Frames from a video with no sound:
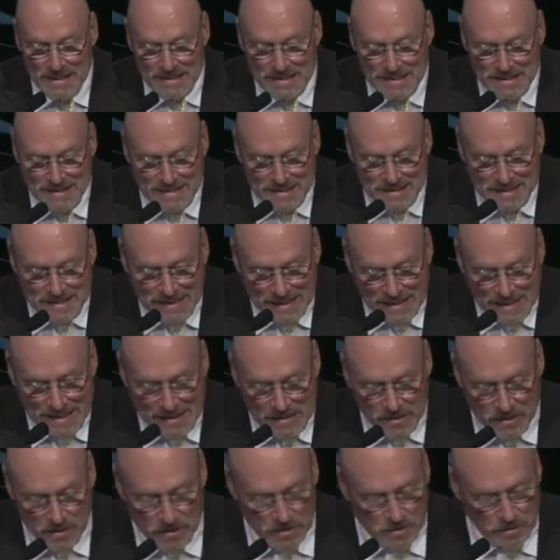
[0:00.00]

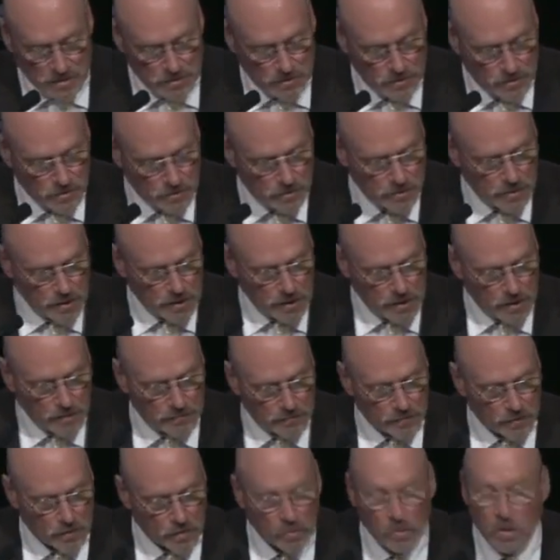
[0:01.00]
Cease to do
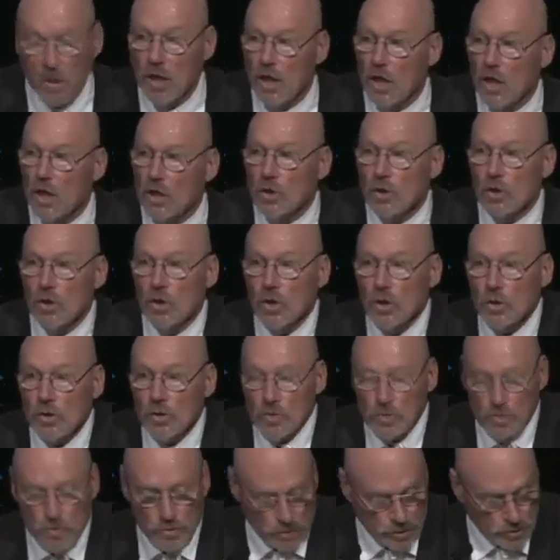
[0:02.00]
evil.
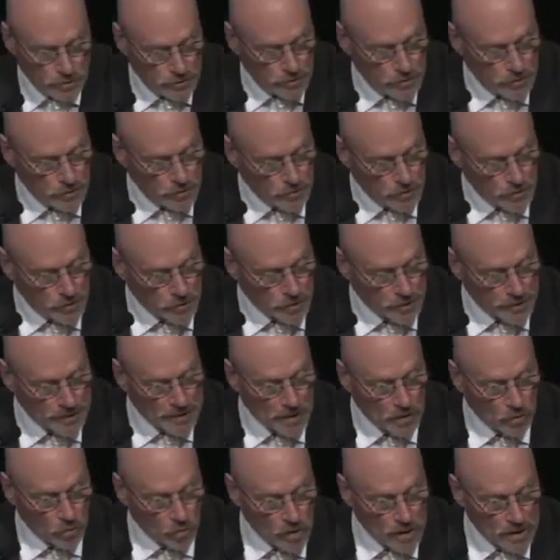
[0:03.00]
Learn to do good.
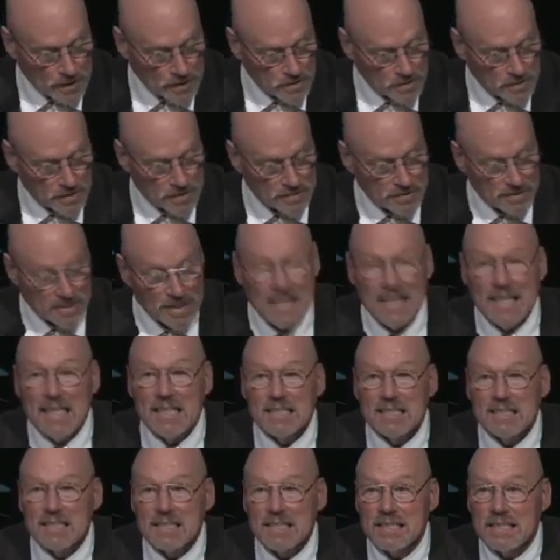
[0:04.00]
Now watch this.
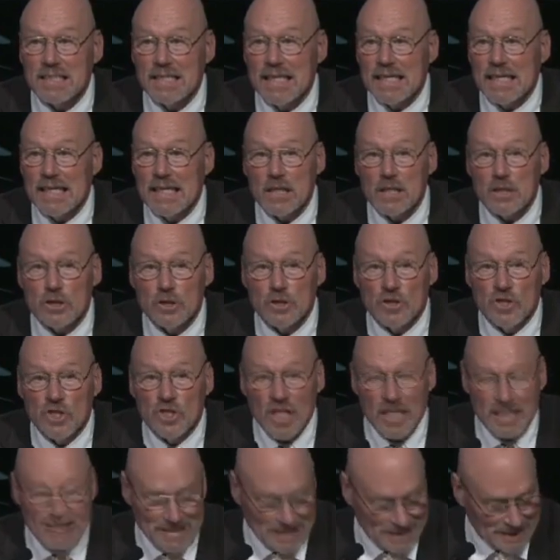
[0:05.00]
Seek
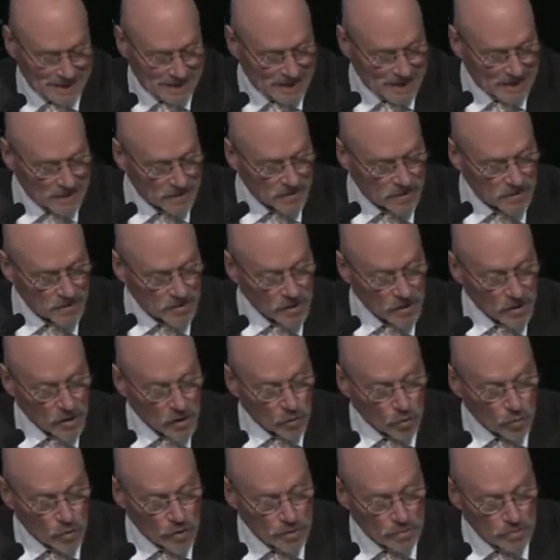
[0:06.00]
justice.
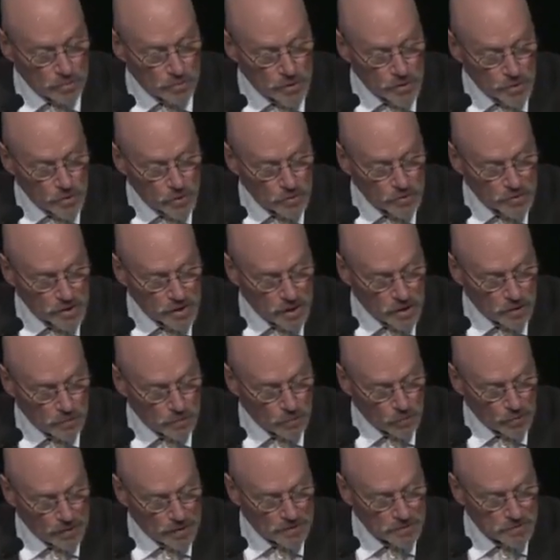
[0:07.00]
Rebuke the
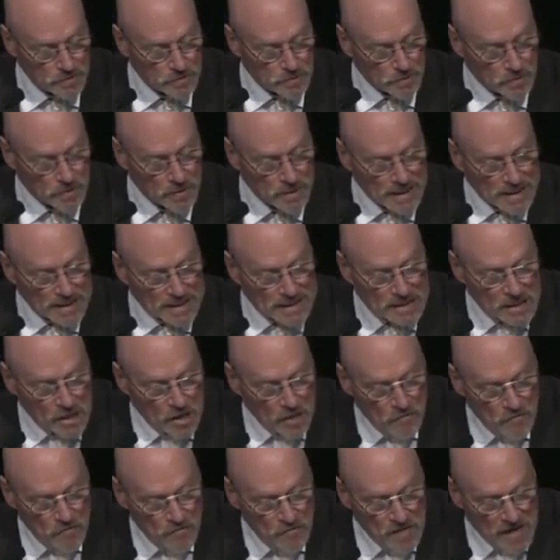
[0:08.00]
oppressor.
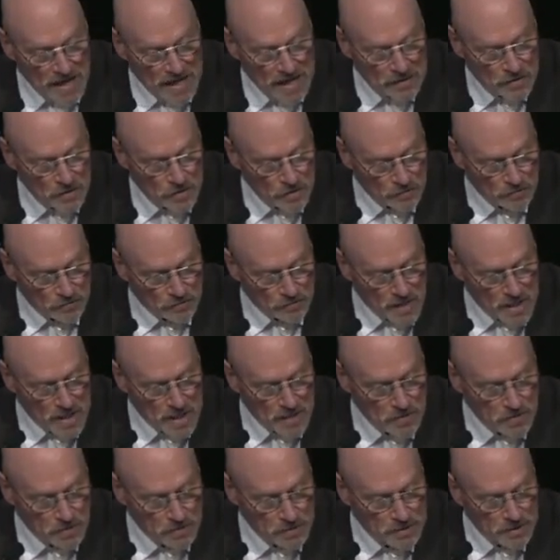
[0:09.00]
Defend the
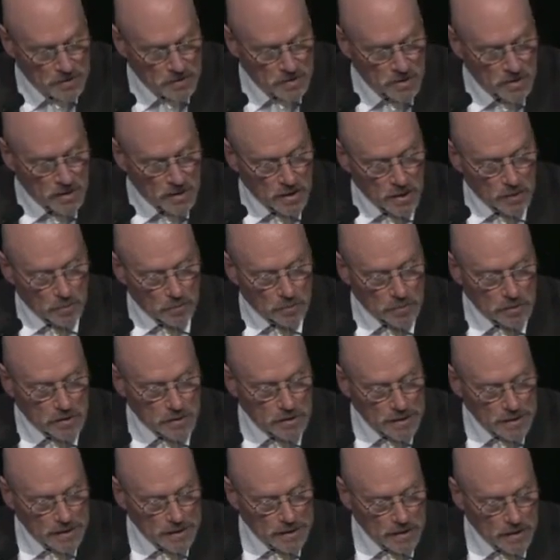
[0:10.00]
fatherless.
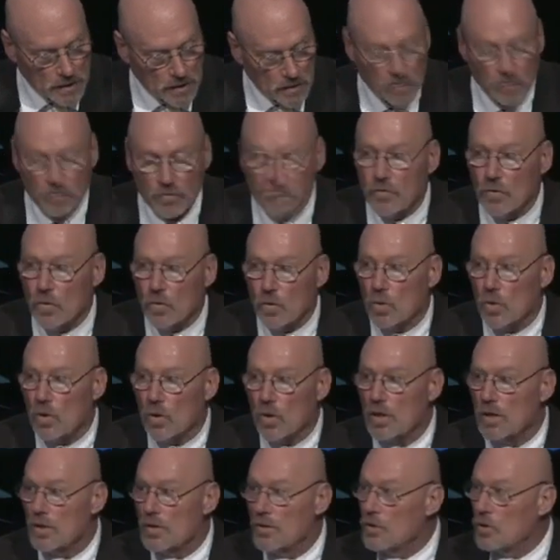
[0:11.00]
Plead
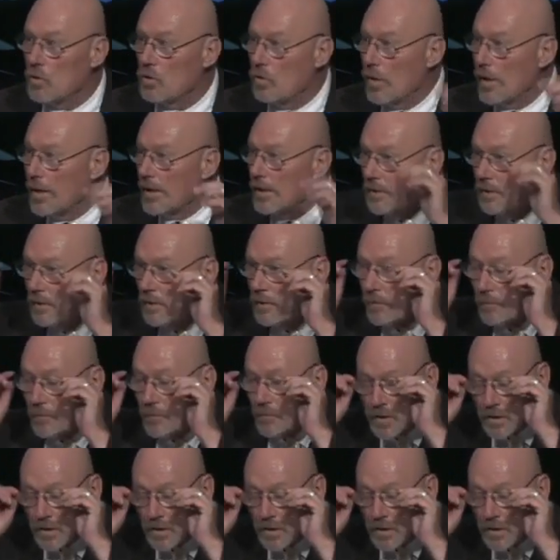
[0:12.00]
for the widow.